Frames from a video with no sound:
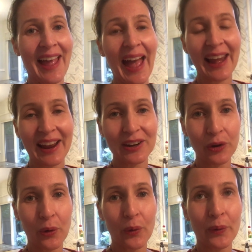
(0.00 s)
And I
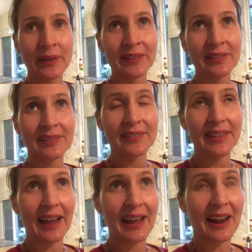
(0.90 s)
know
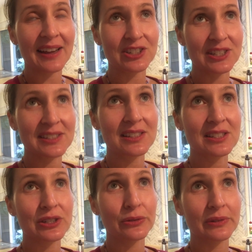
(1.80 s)
that I just need
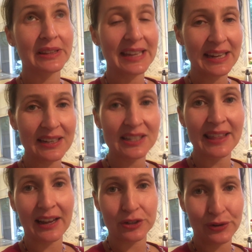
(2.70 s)
to lean into
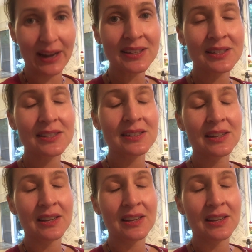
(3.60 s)
that trust